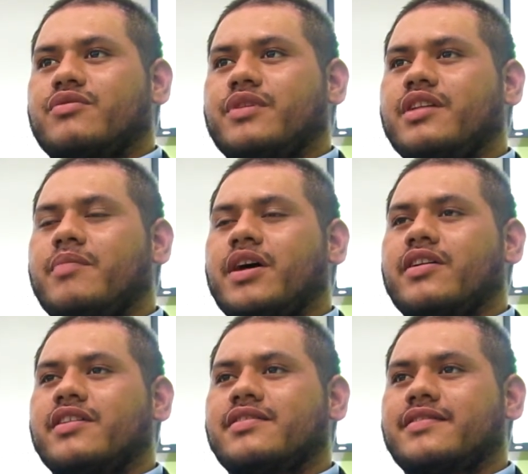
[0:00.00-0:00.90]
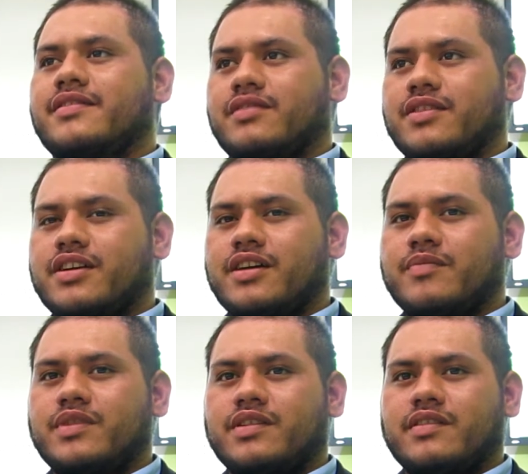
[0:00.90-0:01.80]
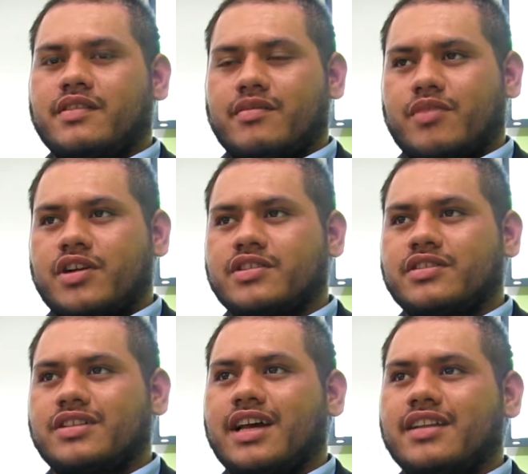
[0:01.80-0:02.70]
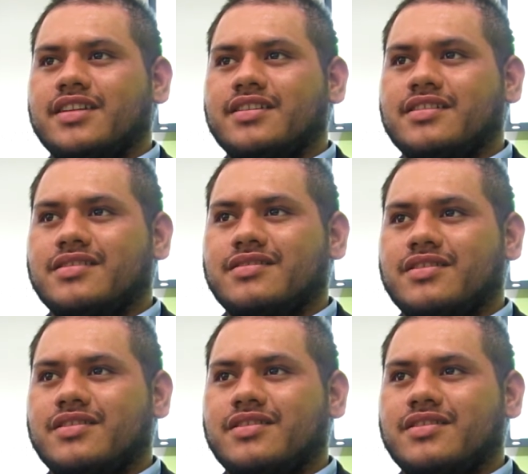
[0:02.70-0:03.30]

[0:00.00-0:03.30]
read about us. Look up the Marshall Islands.